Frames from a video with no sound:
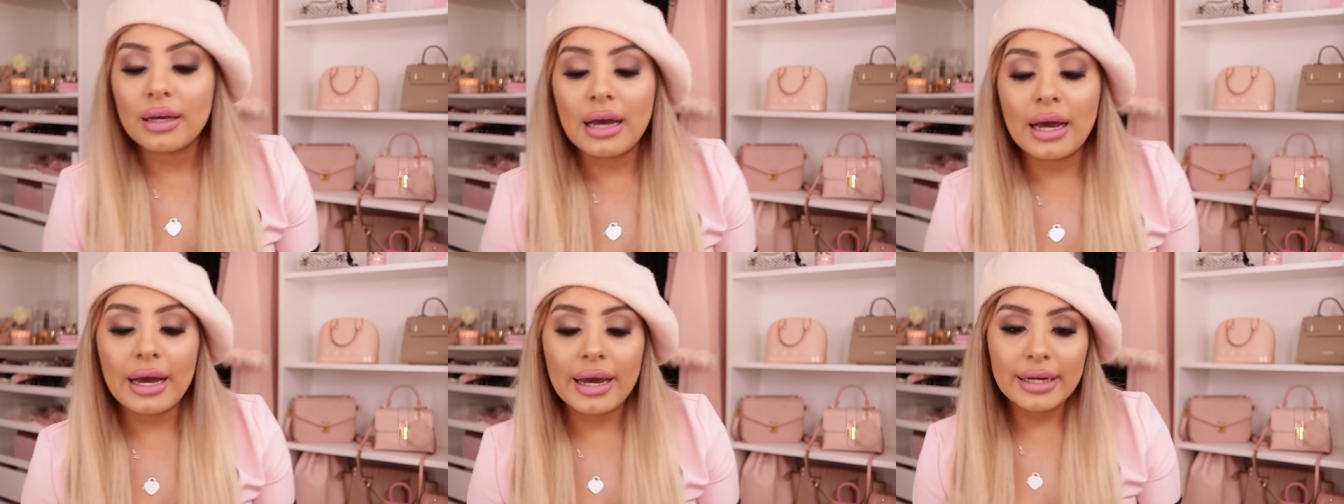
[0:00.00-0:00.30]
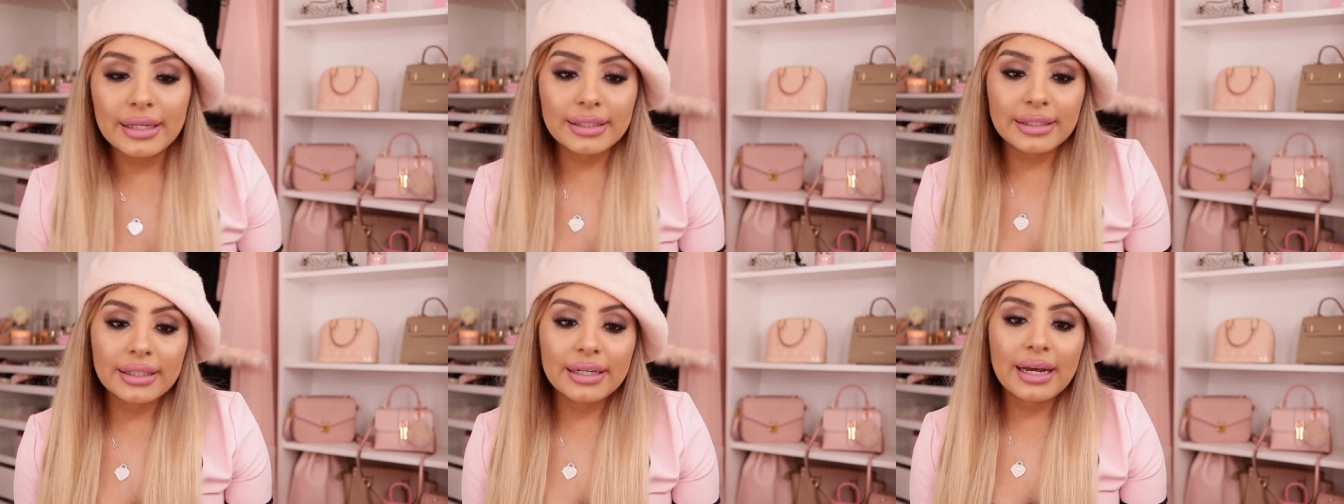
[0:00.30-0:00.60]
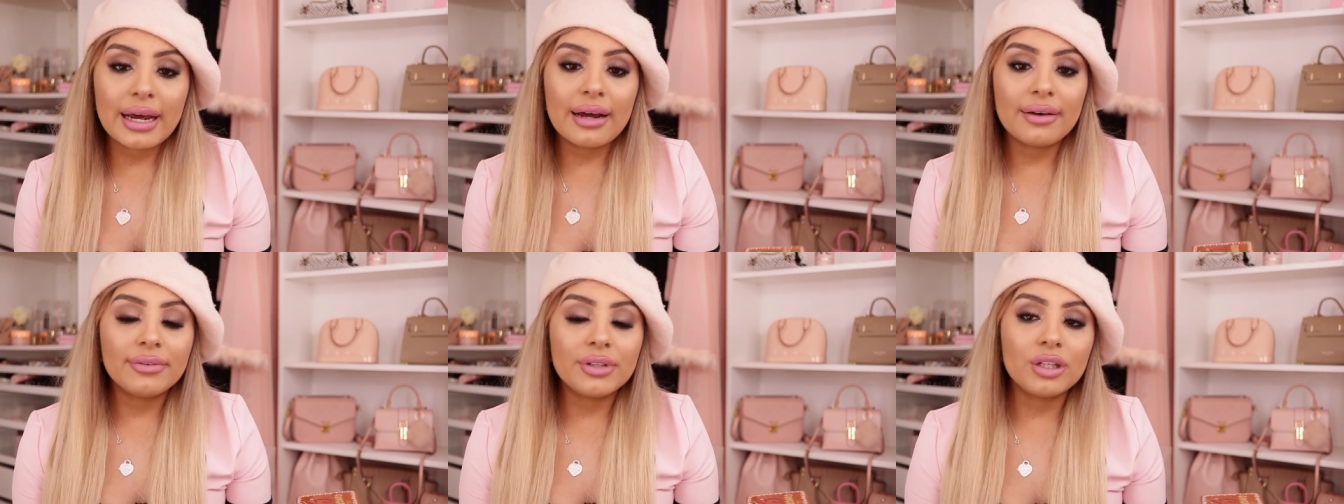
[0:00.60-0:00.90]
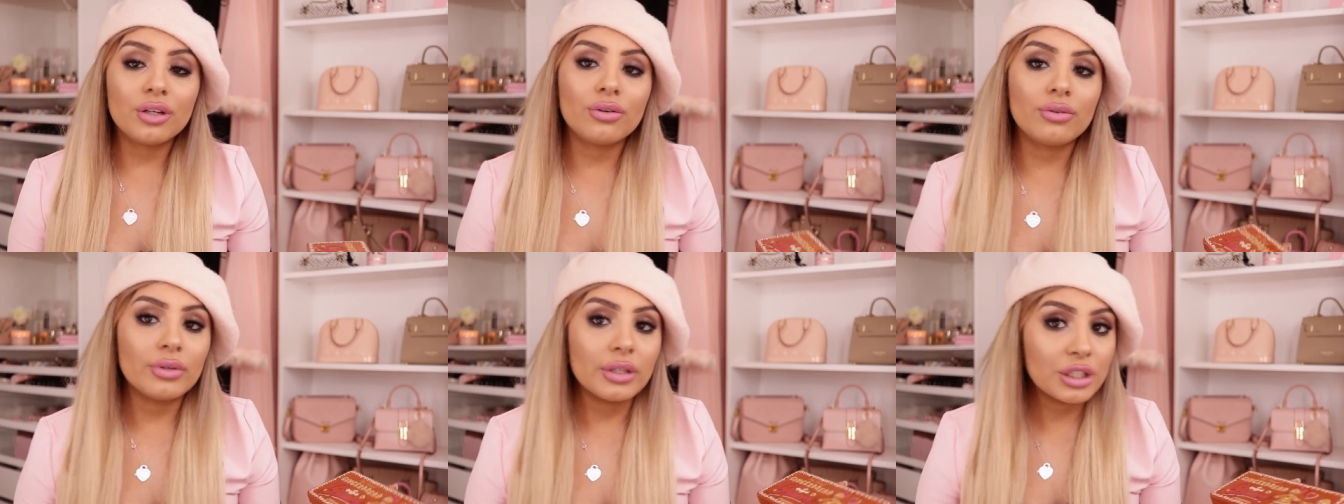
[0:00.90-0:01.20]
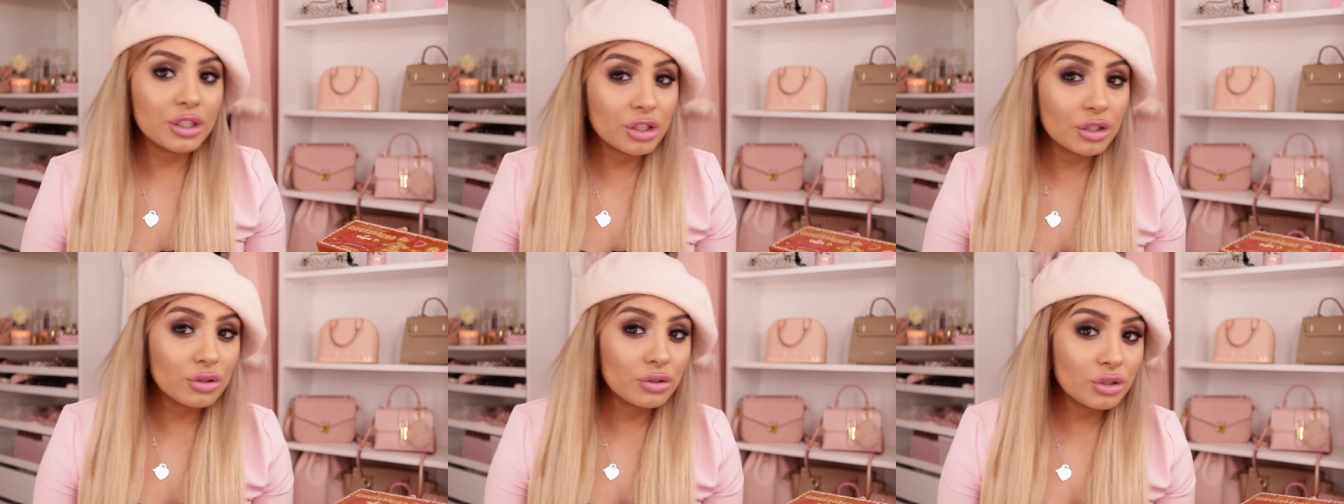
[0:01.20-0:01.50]
I did have the
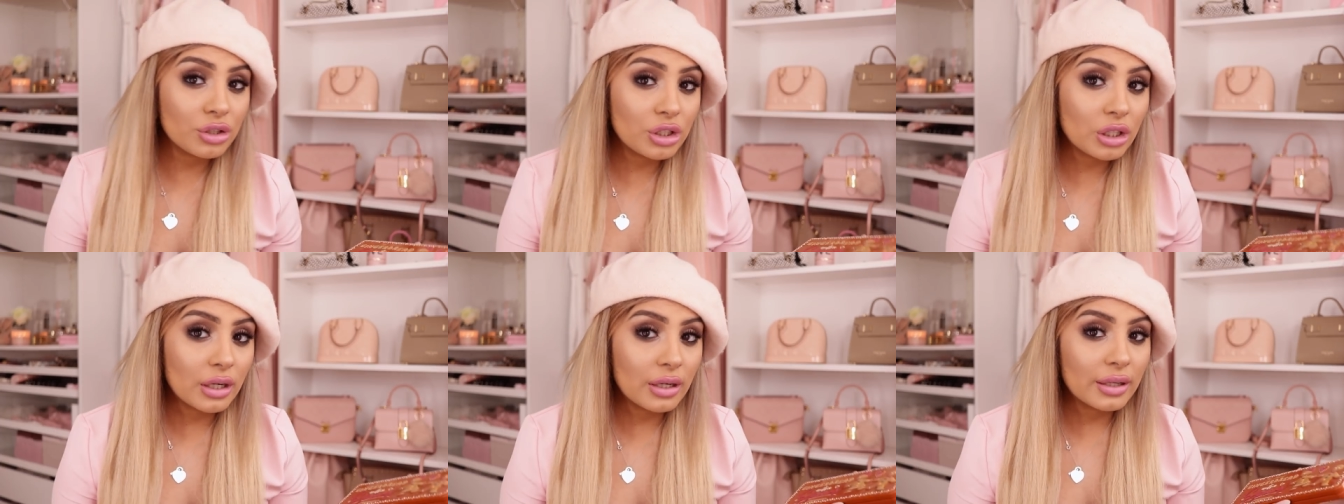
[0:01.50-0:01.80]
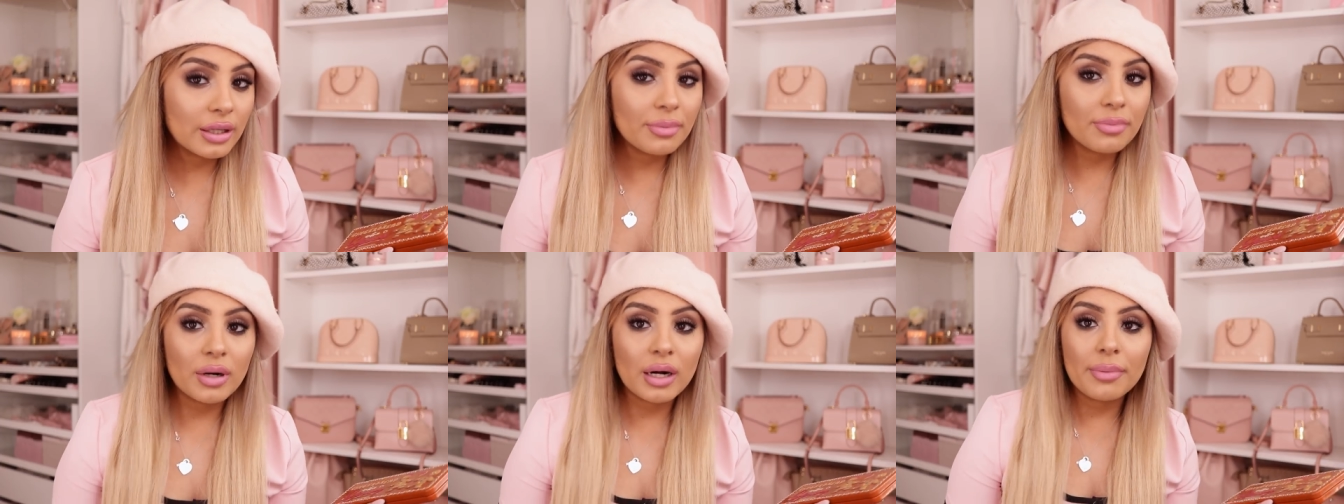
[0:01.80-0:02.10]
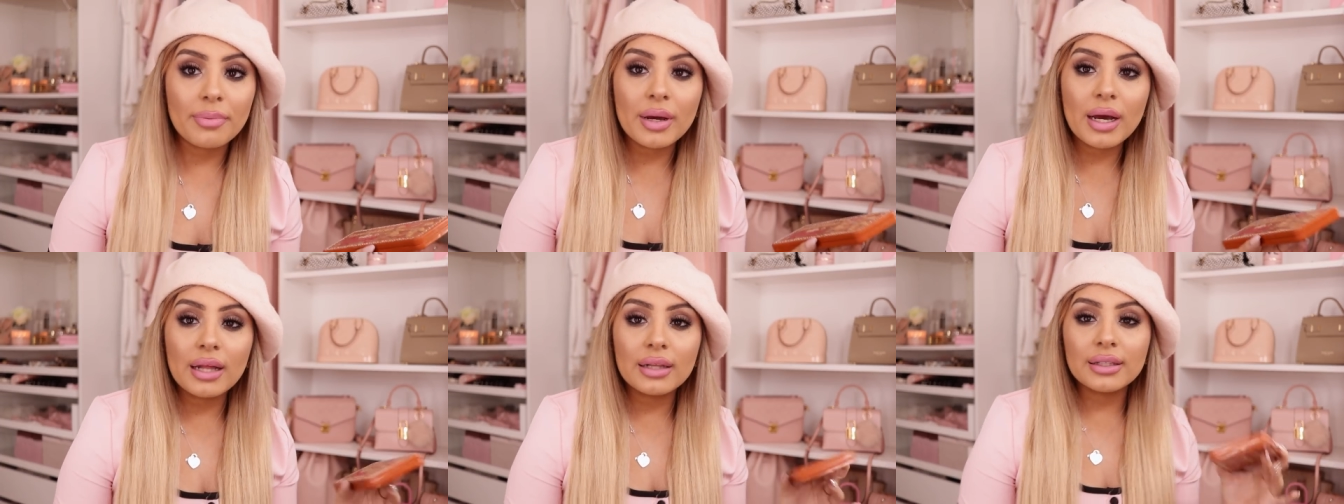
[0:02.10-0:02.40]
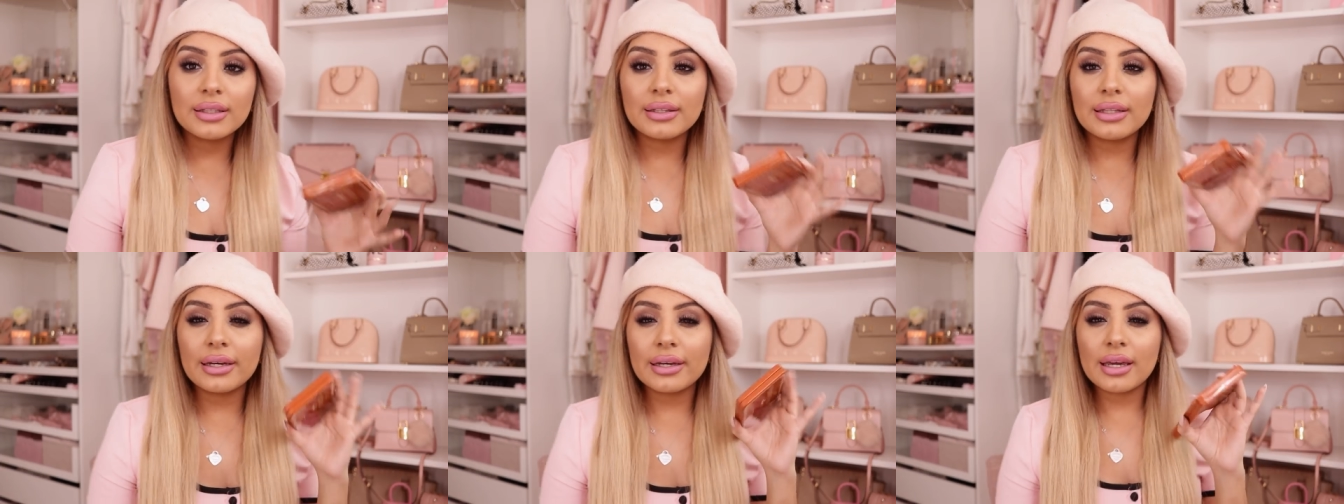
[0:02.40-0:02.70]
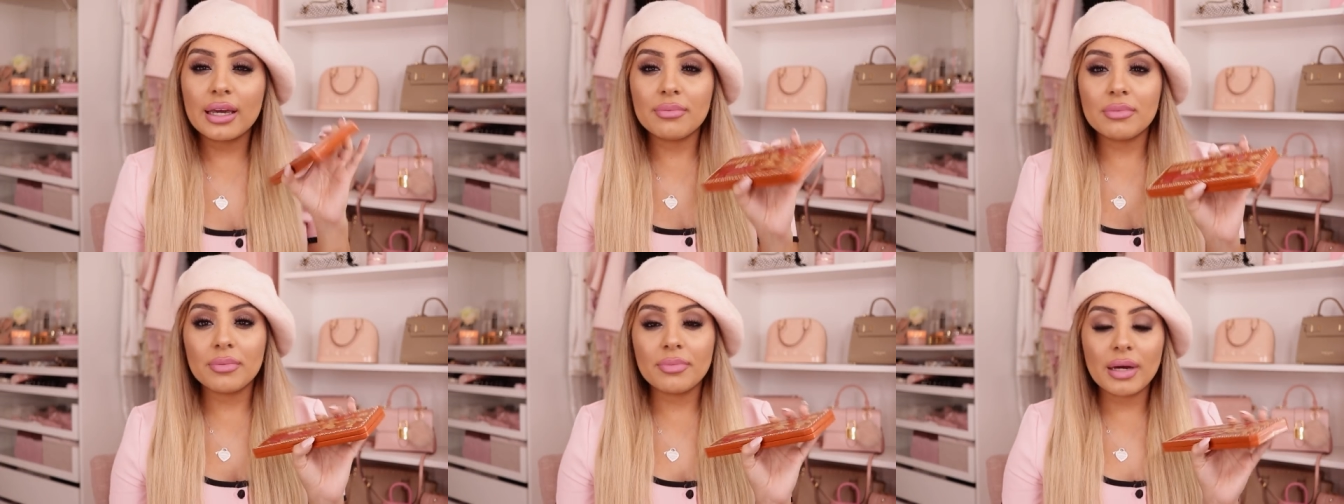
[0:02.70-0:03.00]
original chocolate bar palette that
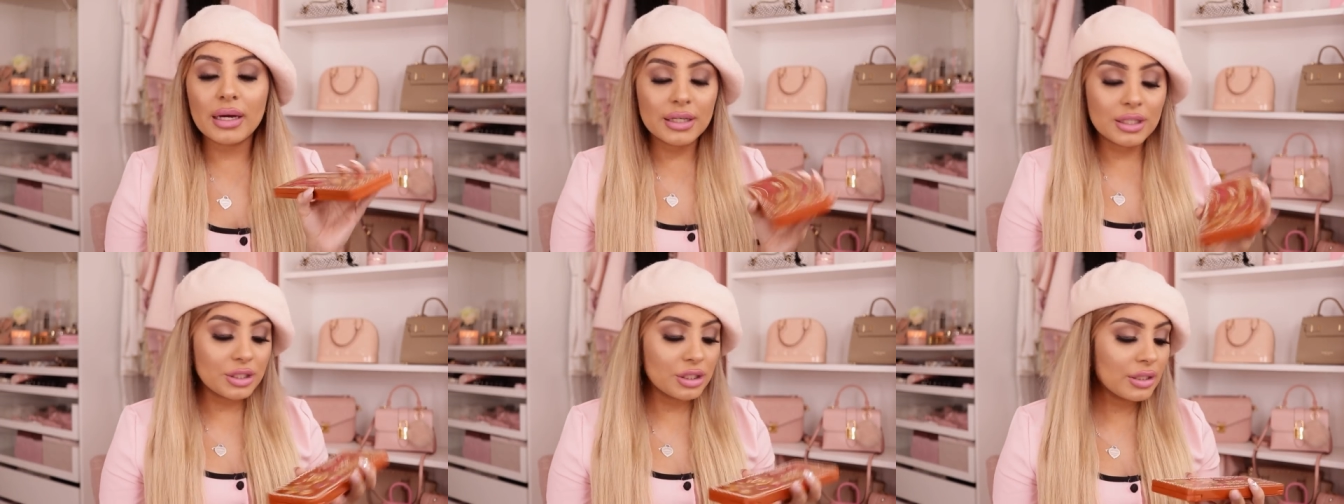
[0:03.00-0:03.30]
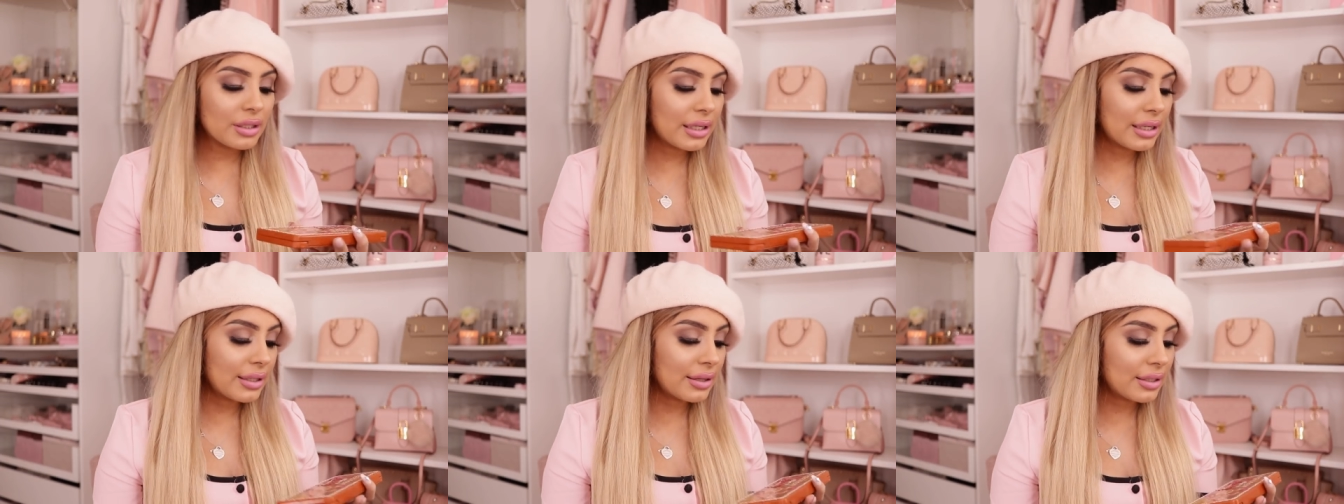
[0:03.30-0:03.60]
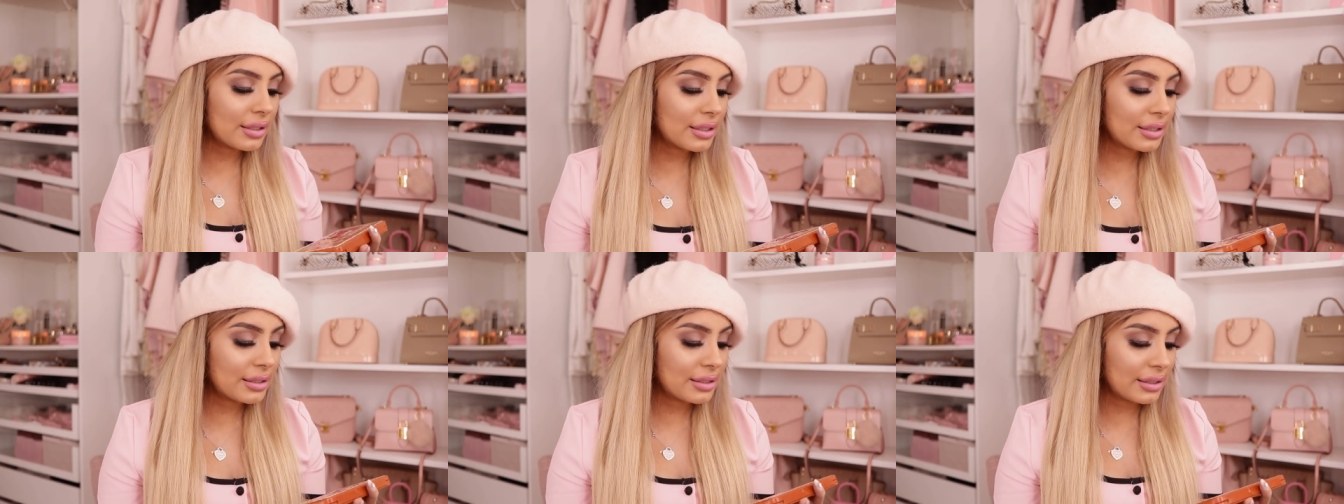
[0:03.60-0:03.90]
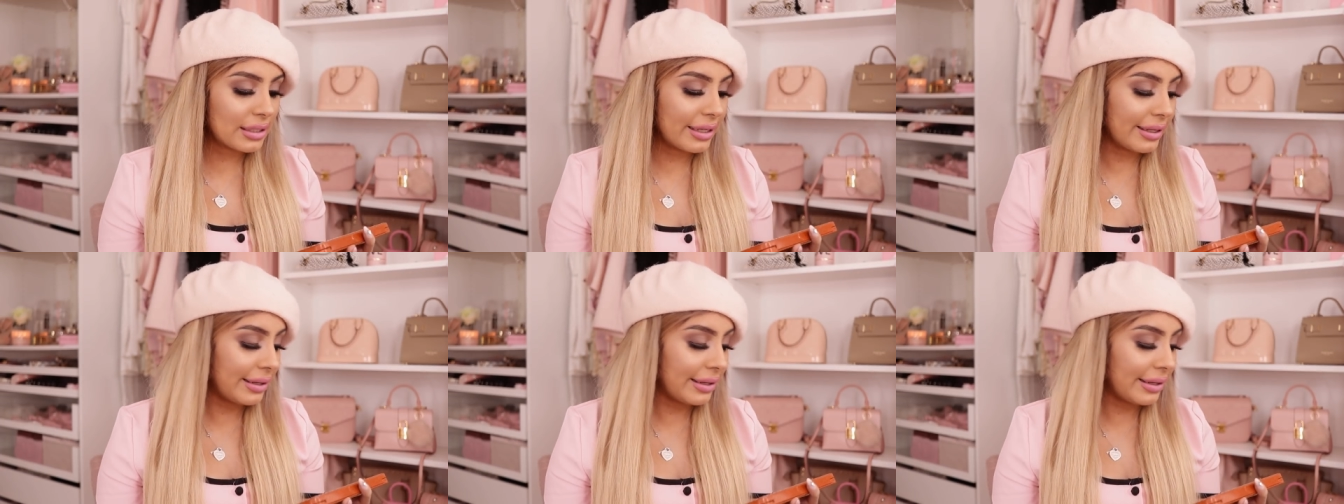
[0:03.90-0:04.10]
came in packaging like this